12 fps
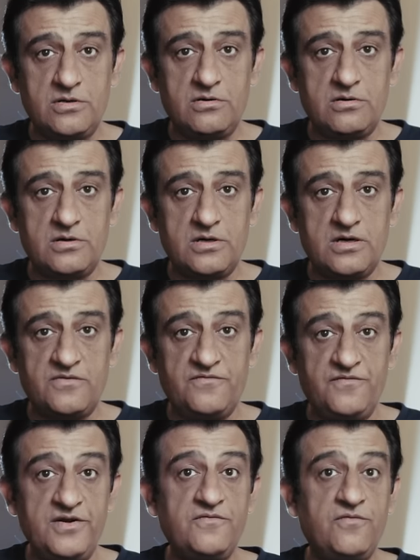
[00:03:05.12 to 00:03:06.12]
or a
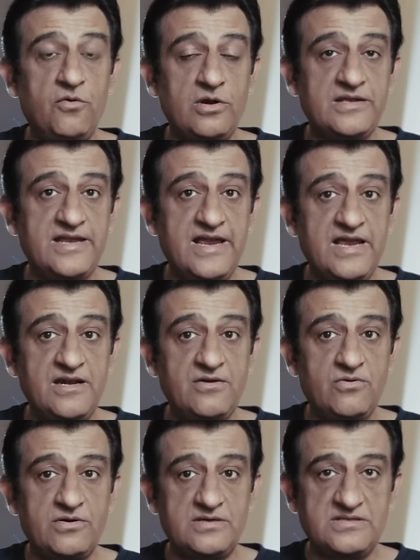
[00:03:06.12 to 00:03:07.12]
windfall gain
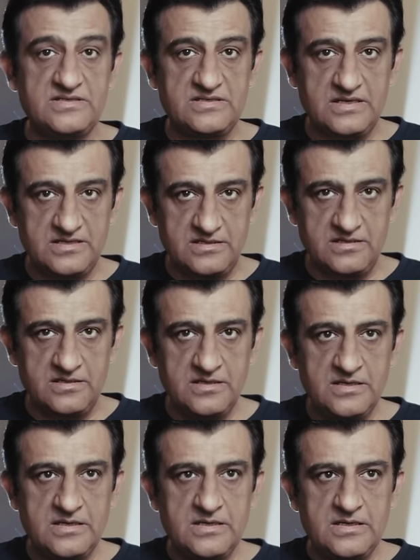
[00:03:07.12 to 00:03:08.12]
or a sudden
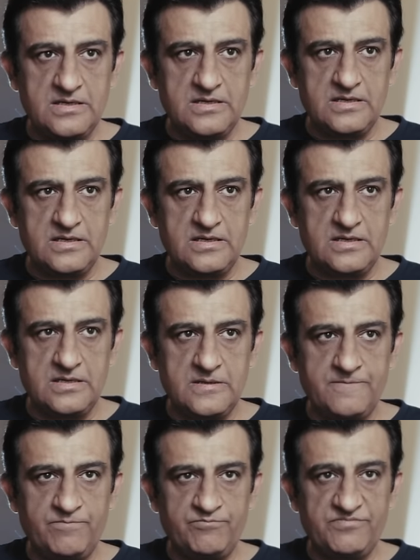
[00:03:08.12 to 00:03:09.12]

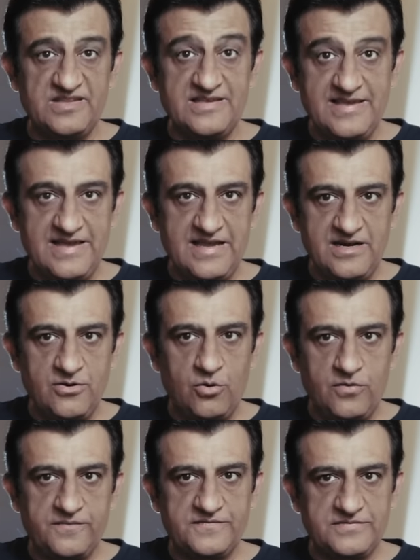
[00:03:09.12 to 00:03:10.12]
um, gain
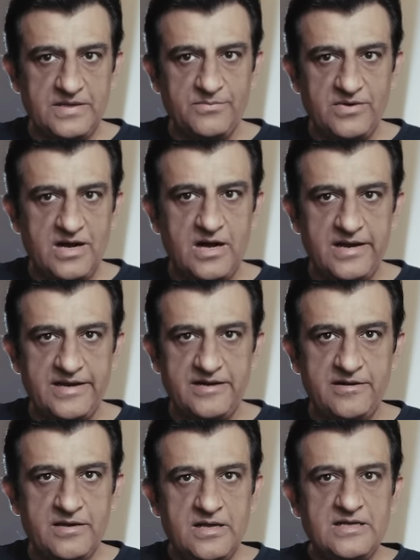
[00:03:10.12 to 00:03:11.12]
of some
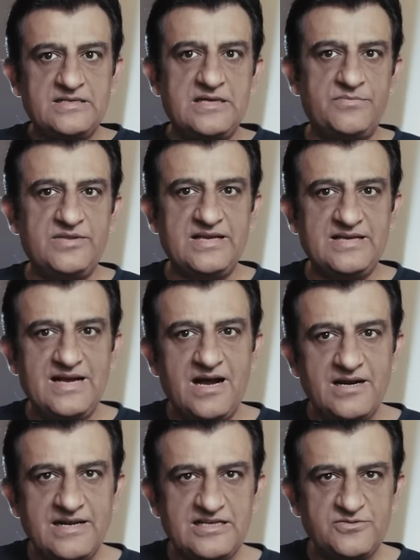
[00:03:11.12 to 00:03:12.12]
kind something
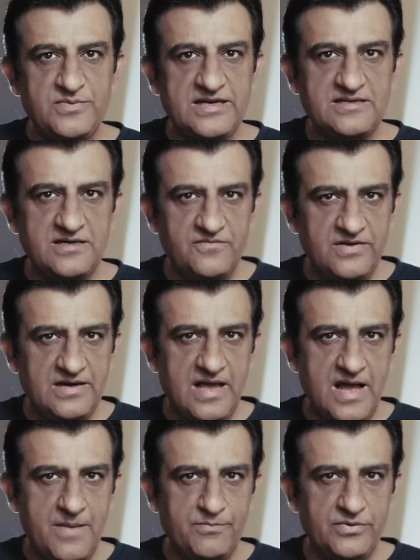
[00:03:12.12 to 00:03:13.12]
unexpected will
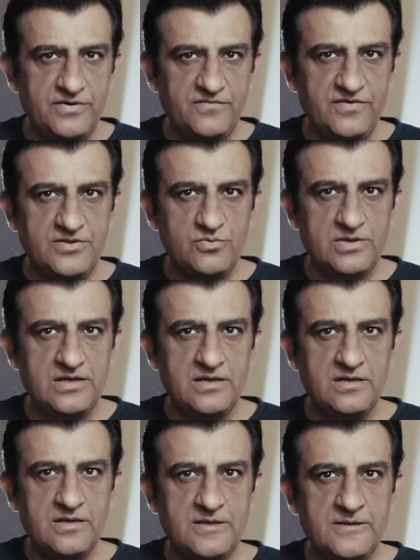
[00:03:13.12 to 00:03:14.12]
happen which will